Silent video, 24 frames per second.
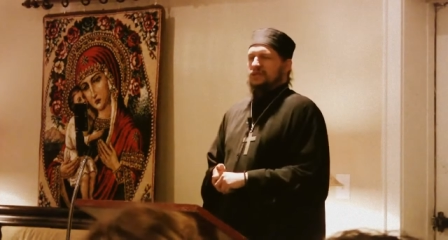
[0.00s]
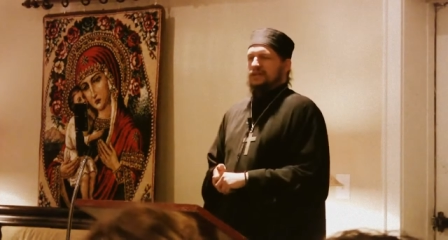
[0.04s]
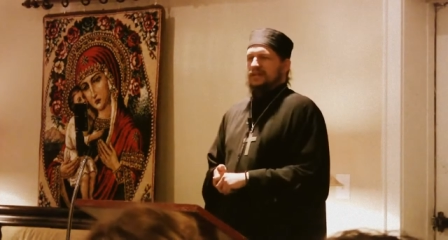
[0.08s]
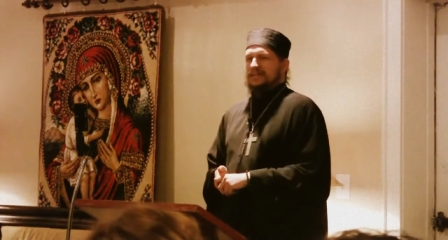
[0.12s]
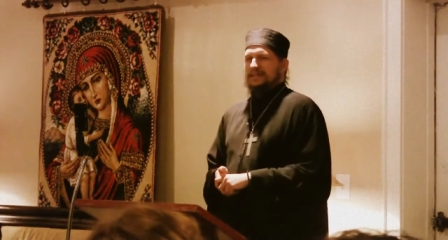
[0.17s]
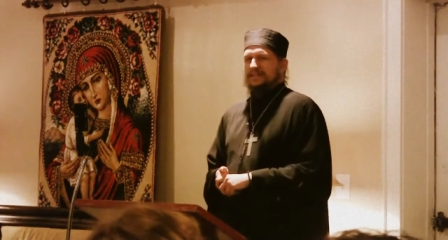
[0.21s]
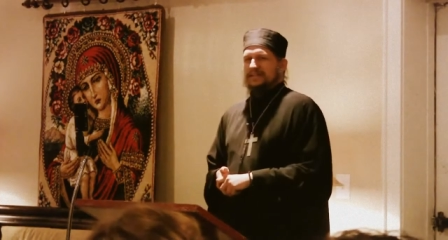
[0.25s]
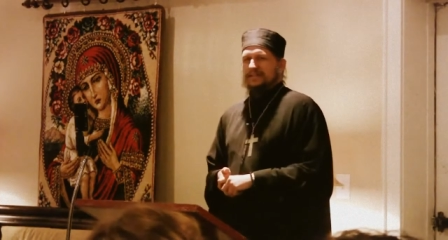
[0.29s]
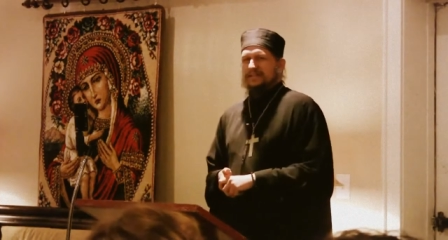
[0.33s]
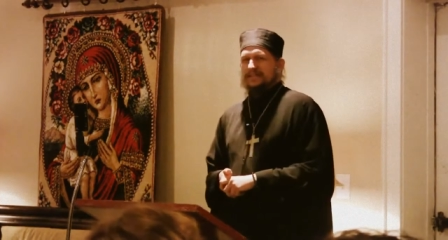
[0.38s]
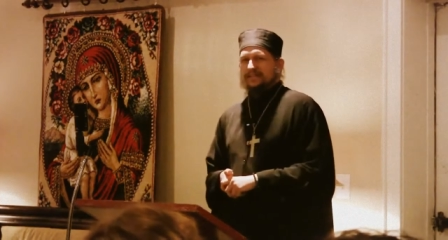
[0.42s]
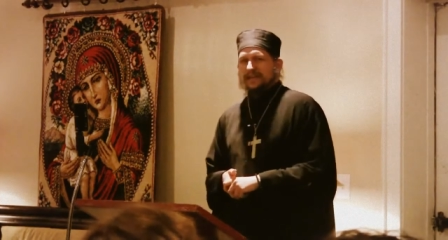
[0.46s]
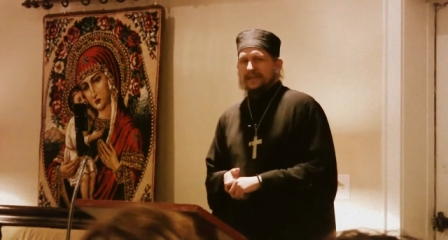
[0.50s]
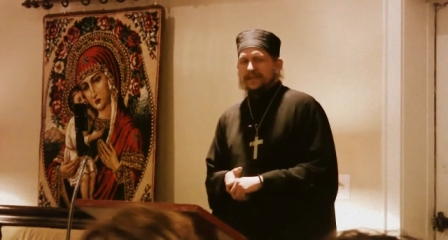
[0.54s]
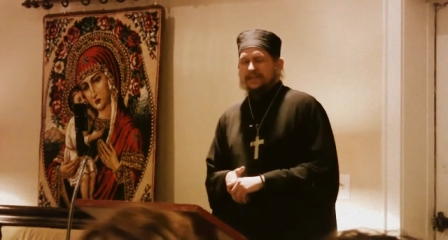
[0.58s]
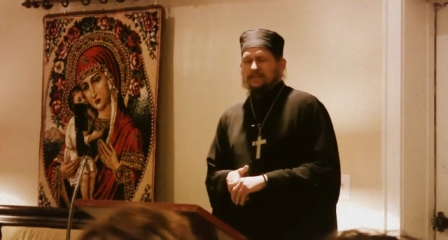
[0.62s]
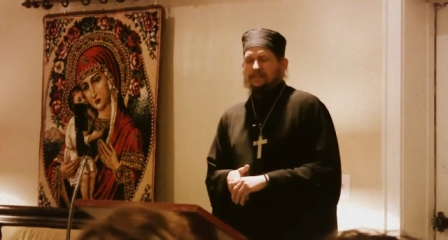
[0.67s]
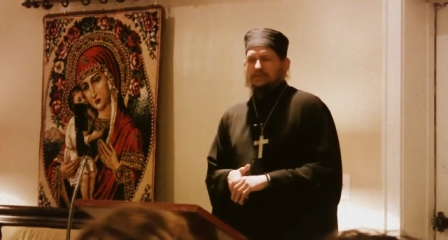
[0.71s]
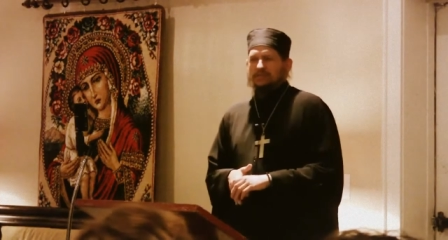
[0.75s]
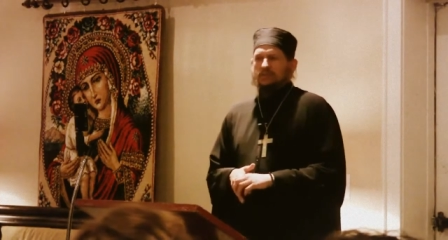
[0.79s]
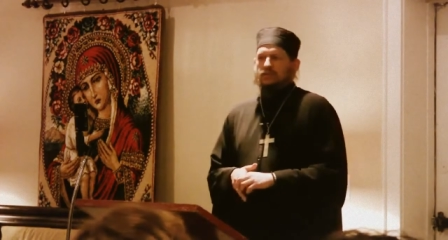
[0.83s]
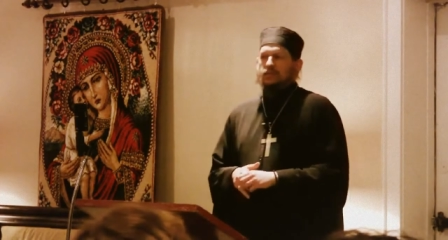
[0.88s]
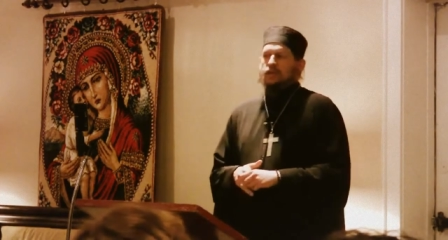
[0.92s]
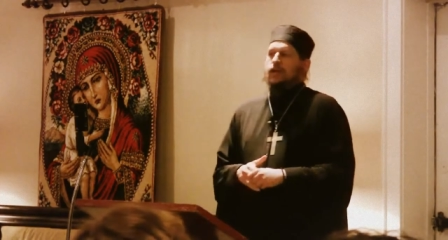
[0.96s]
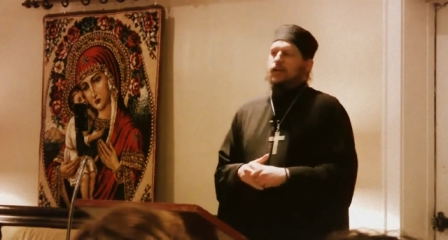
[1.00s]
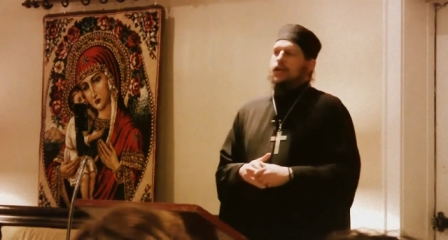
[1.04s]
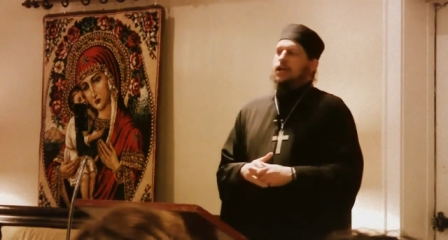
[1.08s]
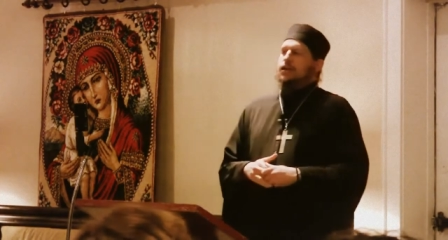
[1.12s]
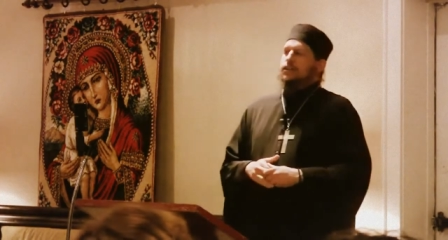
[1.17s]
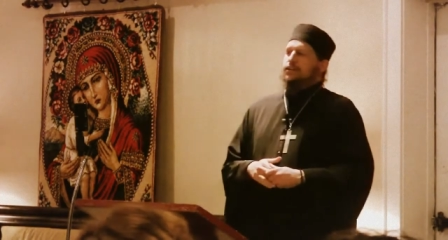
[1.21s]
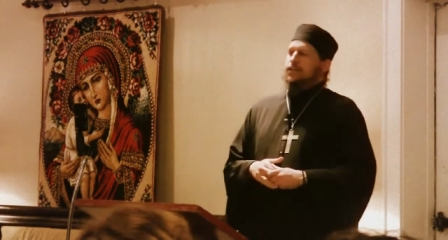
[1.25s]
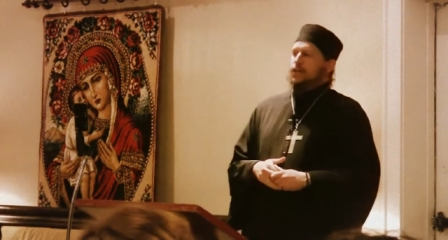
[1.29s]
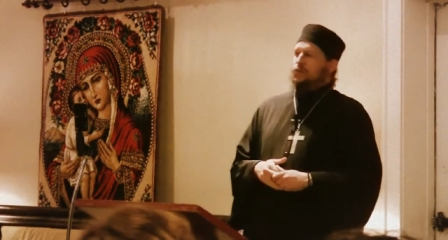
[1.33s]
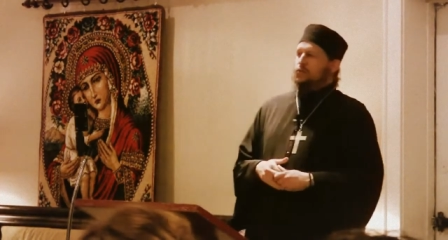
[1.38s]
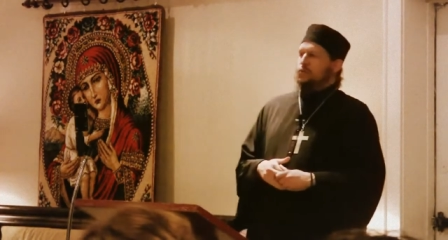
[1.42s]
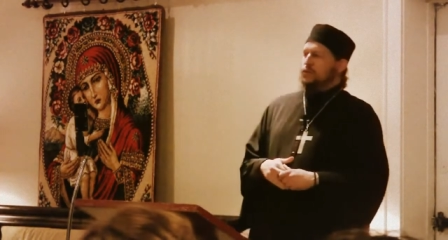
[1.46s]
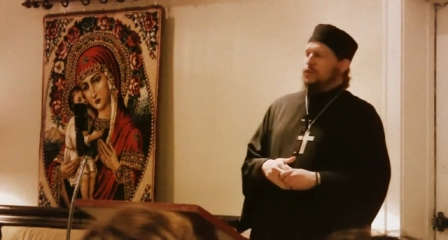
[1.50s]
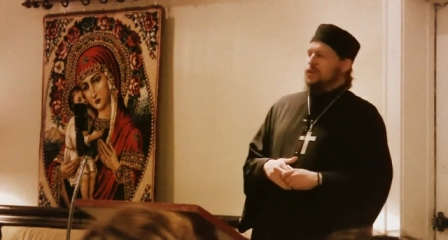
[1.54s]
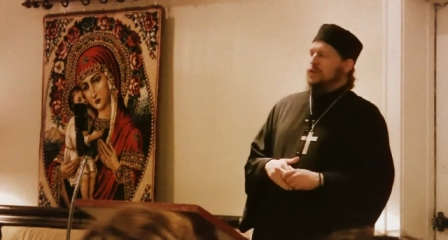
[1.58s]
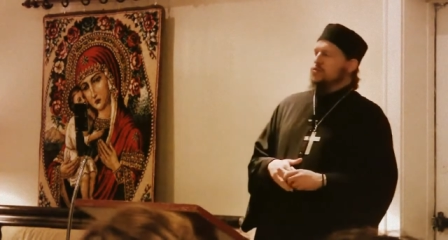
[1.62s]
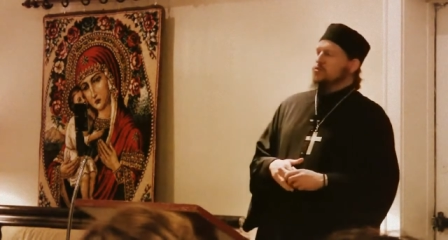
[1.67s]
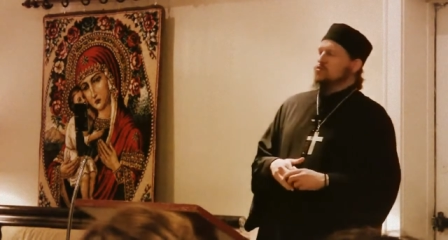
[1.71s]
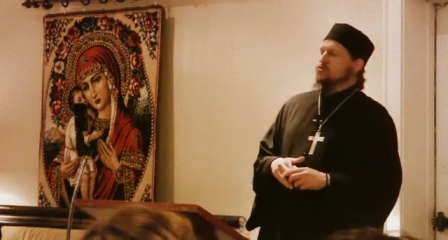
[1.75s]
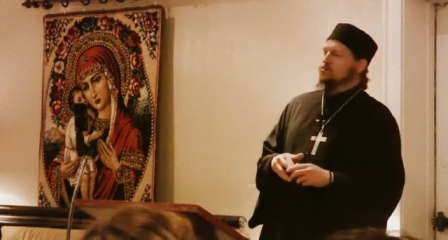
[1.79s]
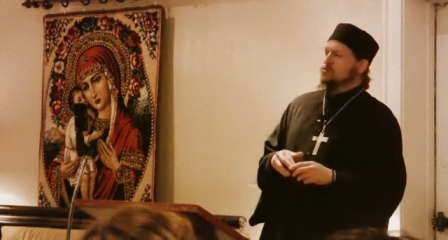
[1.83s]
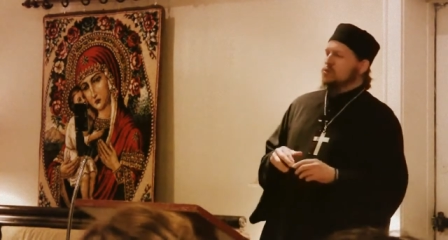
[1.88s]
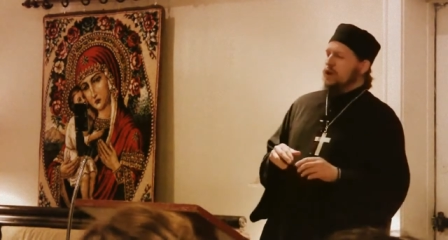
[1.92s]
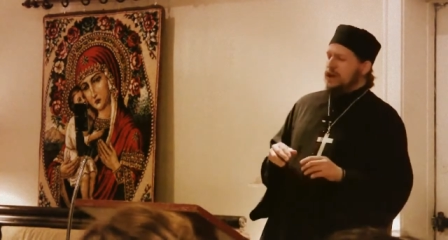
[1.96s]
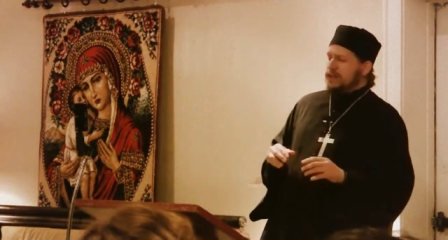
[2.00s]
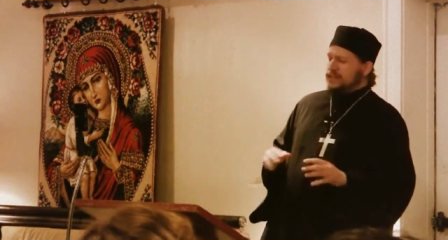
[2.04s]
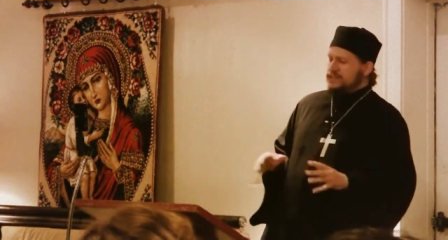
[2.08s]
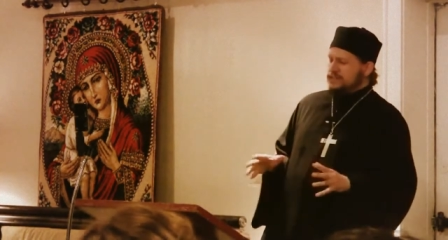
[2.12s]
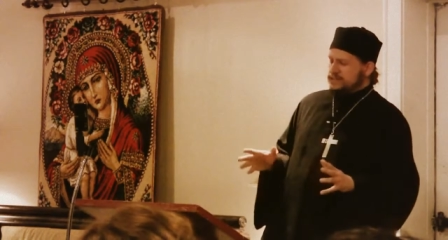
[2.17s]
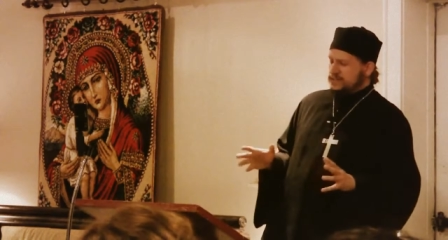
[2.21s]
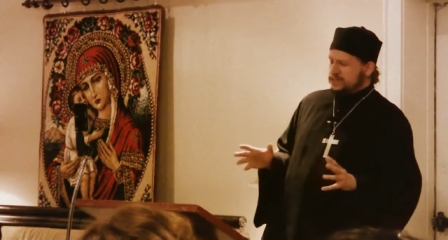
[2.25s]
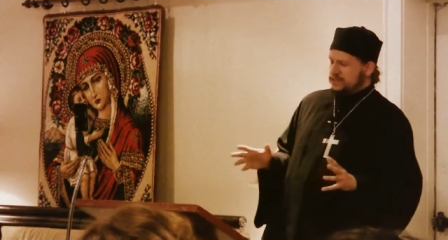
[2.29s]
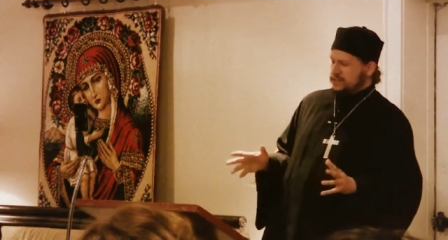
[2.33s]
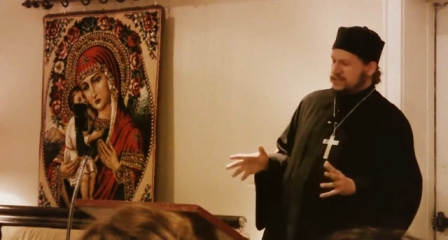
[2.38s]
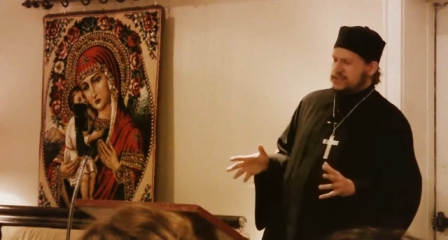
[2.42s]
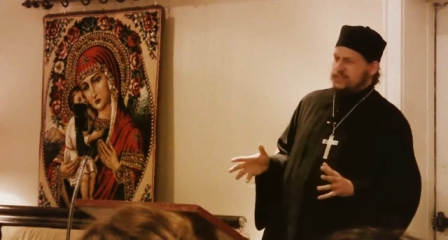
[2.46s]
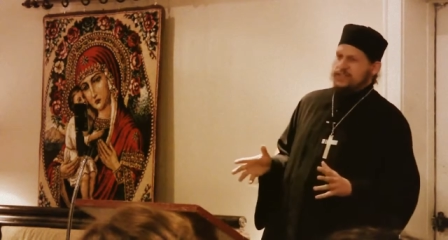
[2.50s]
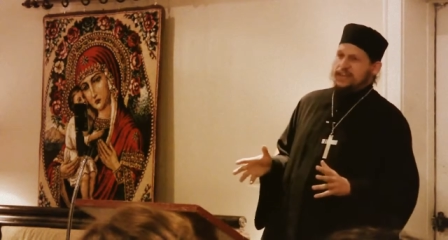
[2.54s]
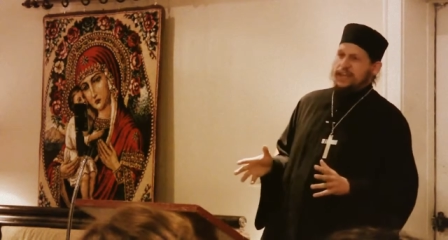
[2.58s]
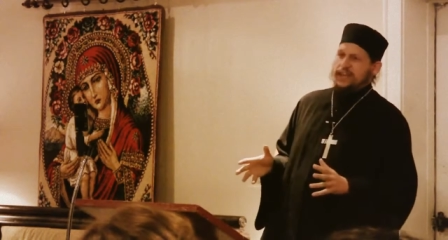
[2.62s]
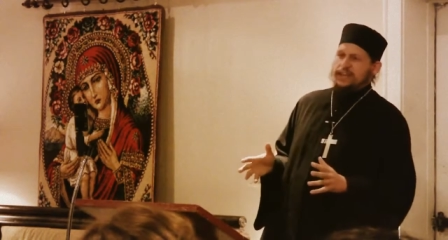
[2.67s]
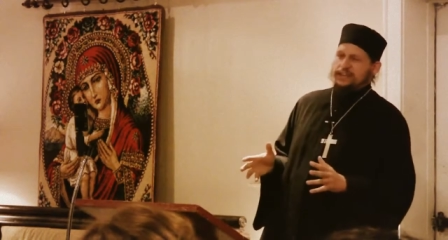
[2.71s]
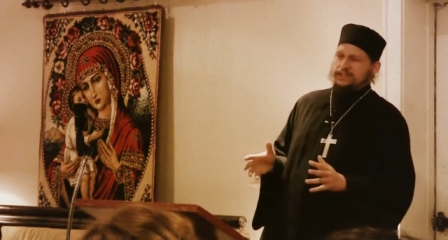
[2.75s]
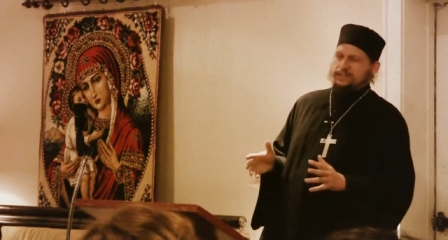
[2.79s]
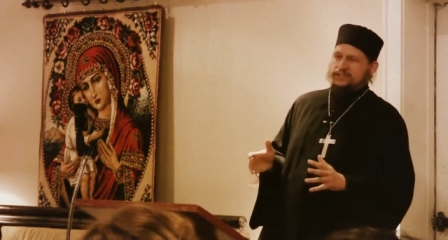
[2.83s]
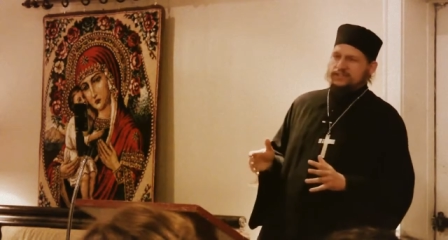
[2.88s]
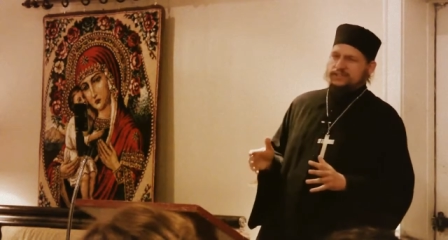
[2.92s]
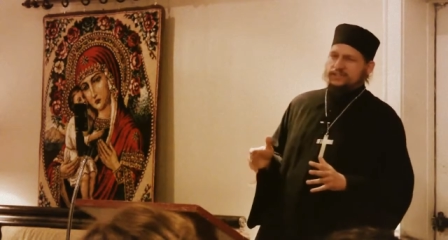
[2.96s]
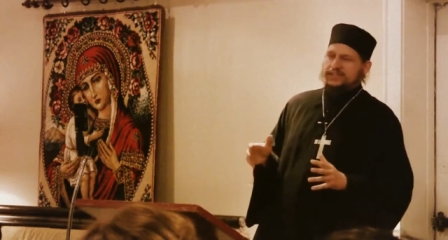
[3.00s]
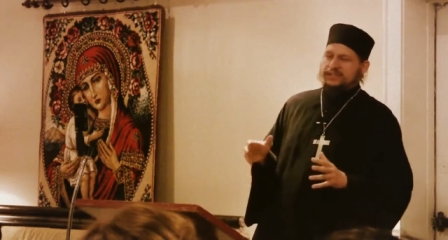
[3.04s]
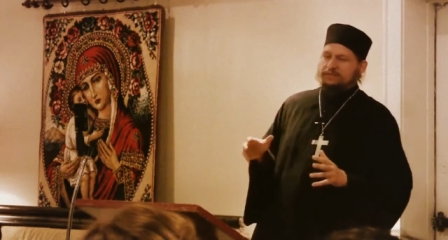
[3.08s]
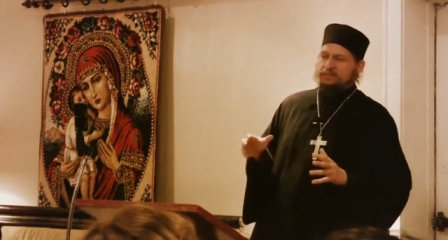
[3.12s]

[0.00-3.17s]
it is essential that we run to the saints,